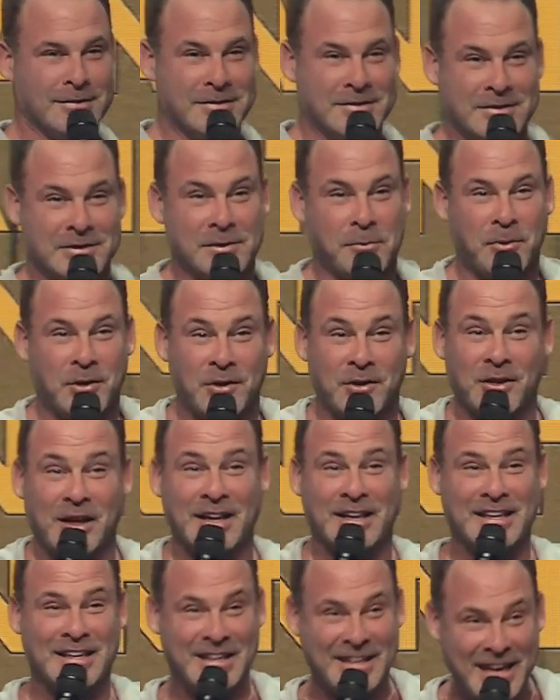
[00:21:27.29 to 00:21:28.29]
Some of you are
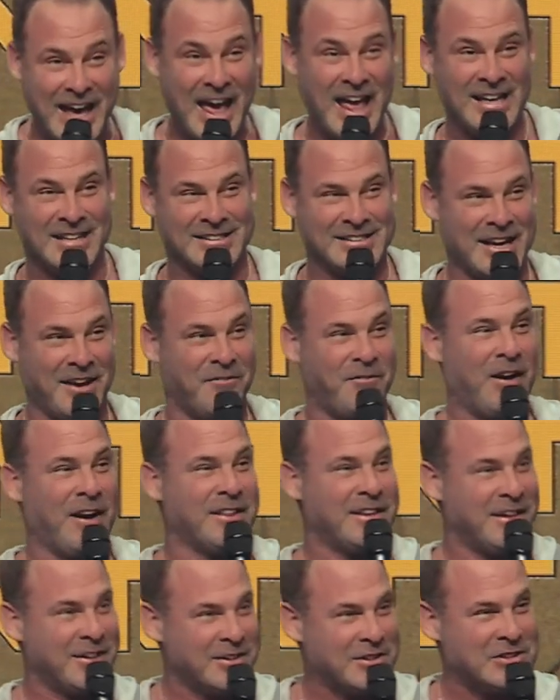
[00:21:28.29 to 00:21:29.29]
like, yes, I
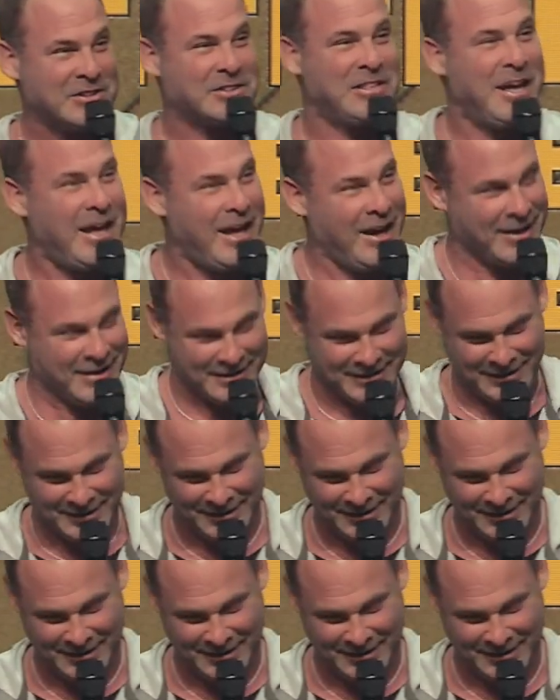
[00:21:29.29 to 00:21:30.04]
finally understand.